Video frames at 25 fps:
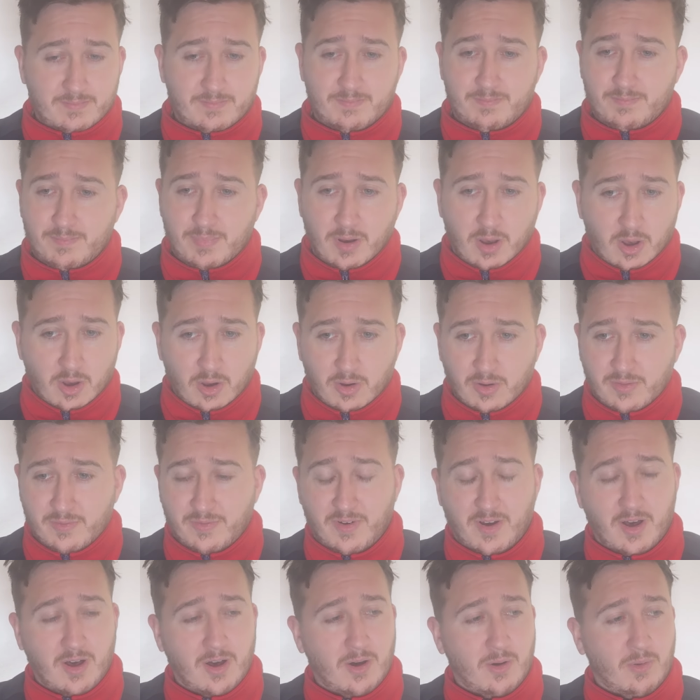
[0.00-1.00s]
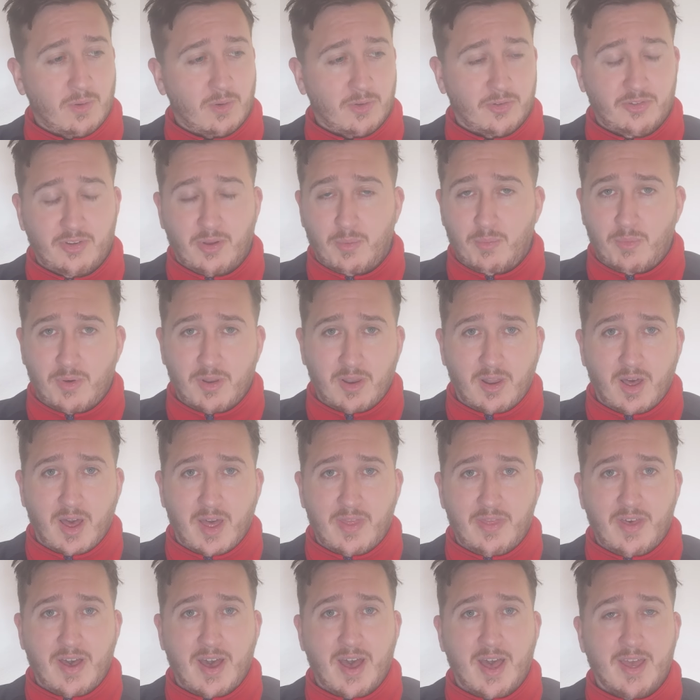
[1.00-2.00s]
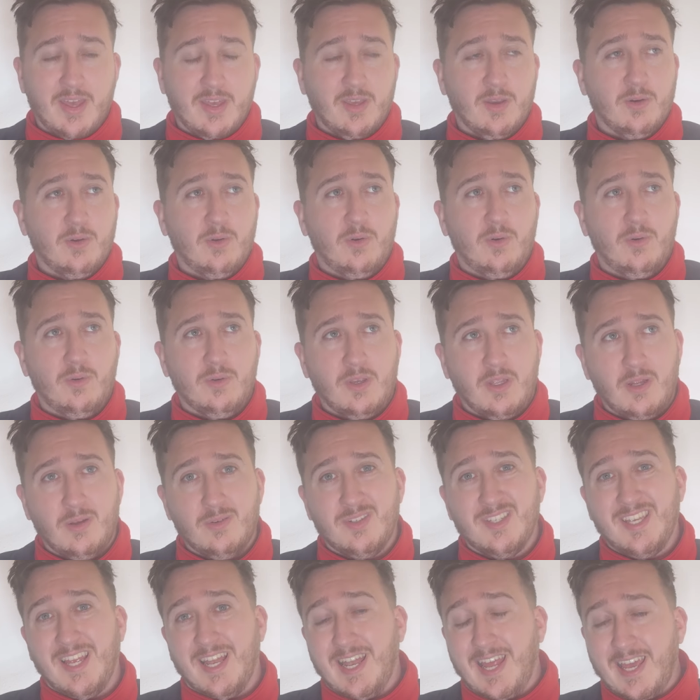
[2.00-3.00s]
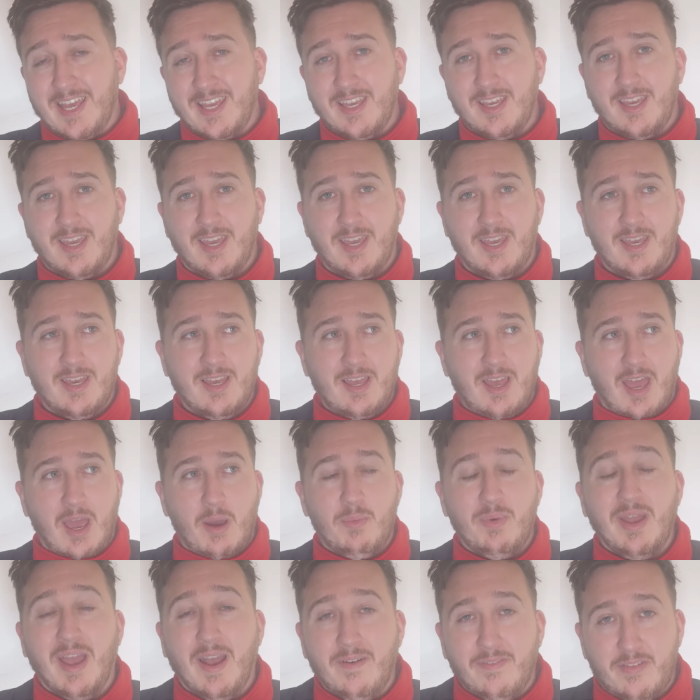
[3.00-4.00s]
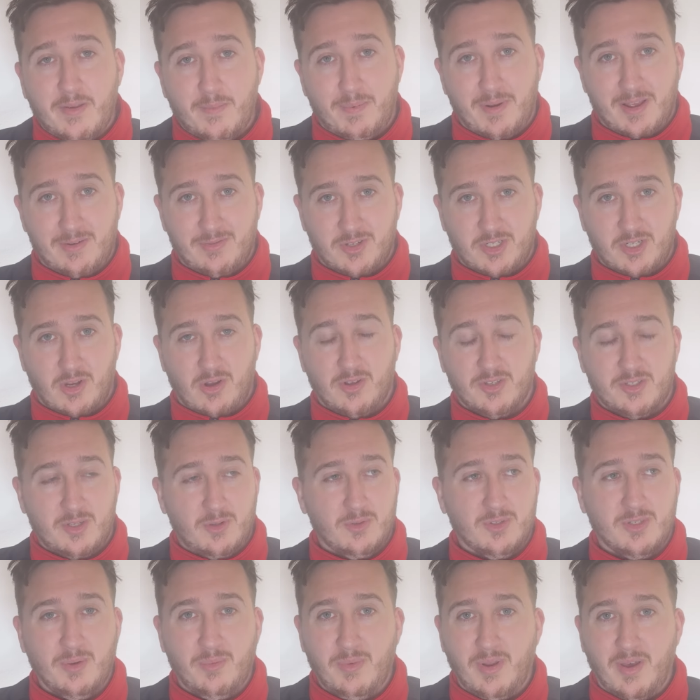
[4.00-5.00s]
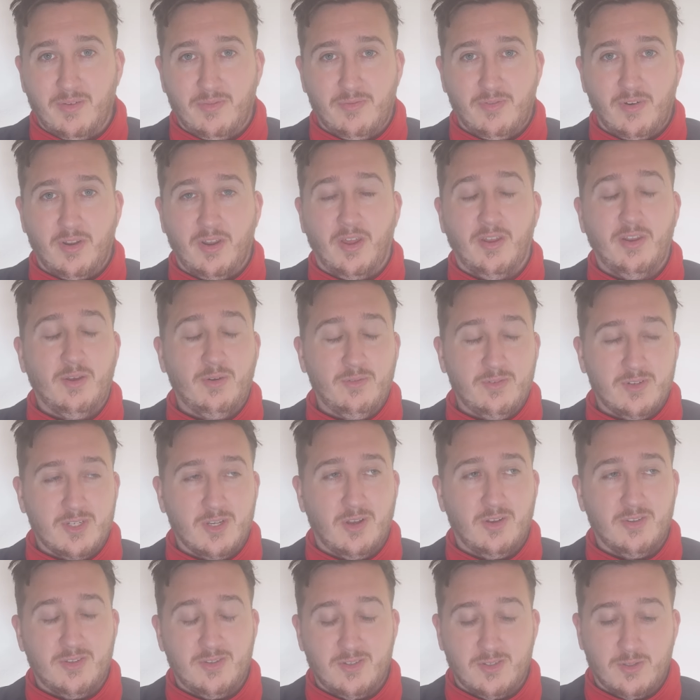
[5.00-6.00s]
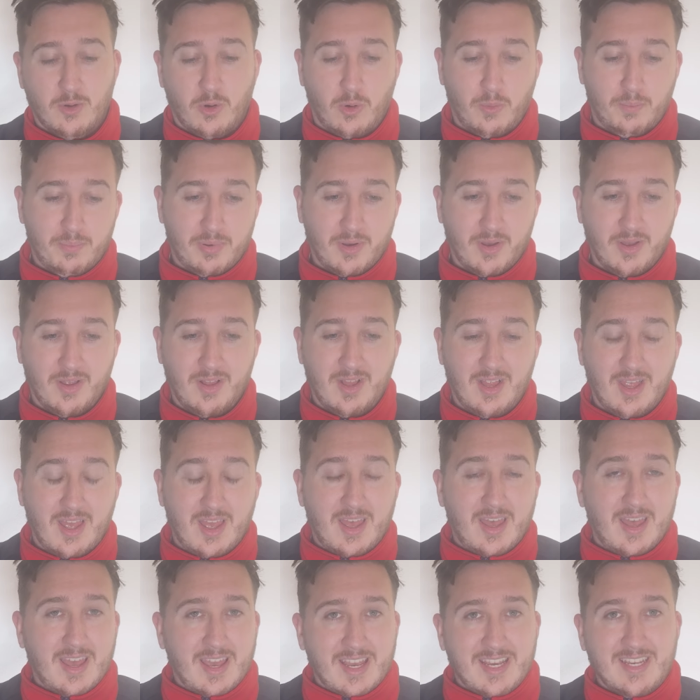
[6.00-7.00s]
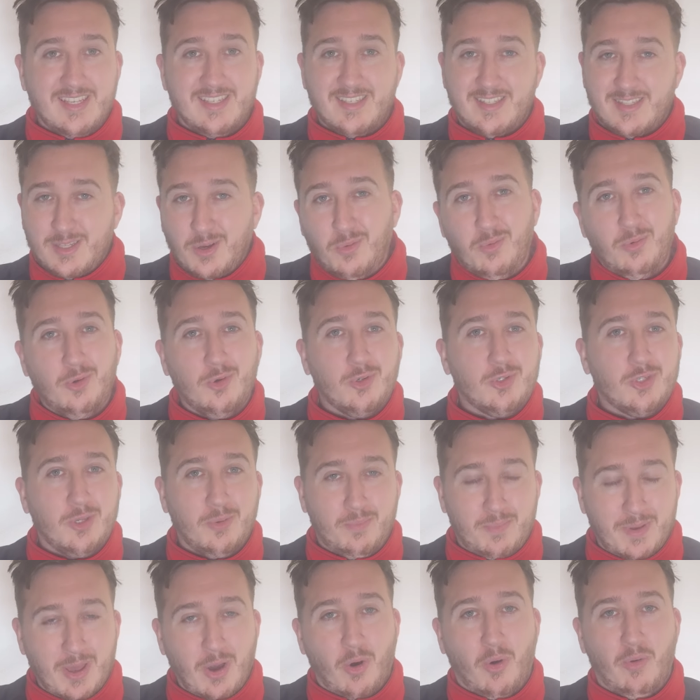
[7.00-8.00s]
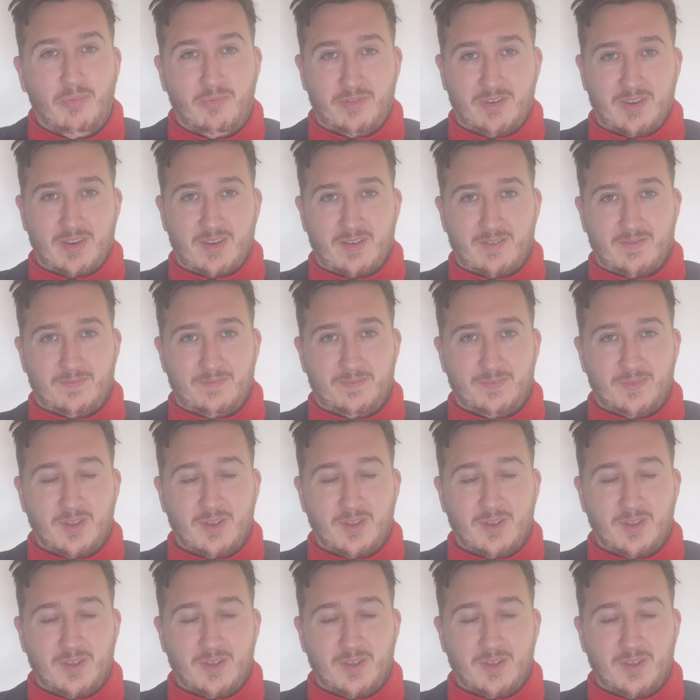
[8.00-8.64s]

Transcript: Bergvall or someone like that, Solanke, and we have to play Richarlison or someone up front. I know Richarlison scored, but he still looks a bit off it.